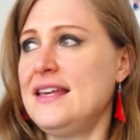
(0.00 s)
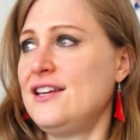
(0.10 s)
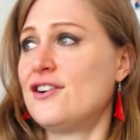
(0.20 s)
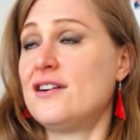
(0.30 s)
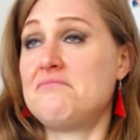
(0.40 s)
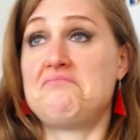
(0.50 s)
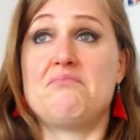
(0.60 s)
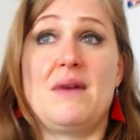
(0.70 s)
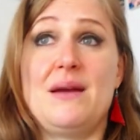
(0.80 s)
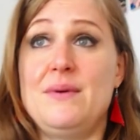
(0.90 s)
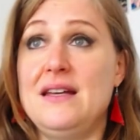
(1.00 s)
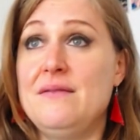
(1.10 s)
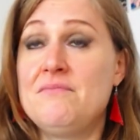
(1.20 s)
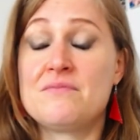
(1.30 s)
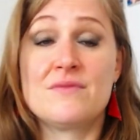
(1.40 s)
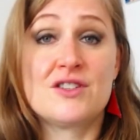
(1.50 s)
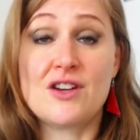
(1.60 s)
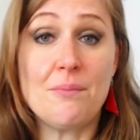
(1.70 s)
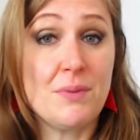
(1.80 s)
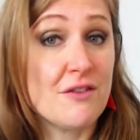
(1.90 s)
you're maybe
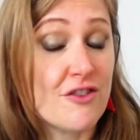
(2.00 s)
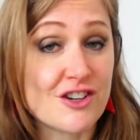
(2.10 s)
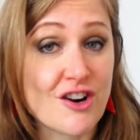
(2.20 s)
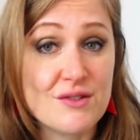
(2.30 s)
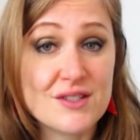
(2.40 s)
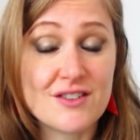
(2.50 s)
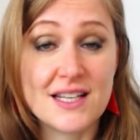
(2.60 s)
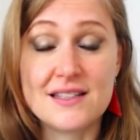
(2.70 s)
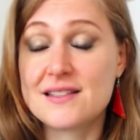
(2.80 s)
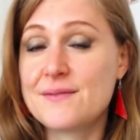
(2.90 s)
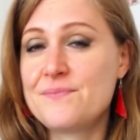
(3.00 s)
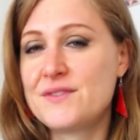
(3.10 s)
shopping for groceries.